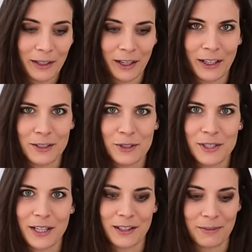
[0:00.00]
I had to
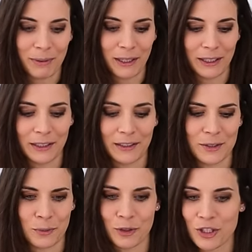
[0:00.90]
take
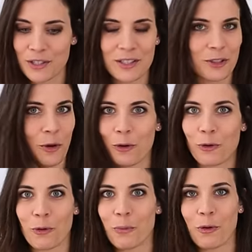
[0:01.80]
painkillers, which is not
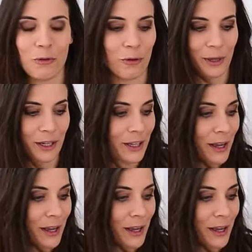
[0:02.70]
normal for me.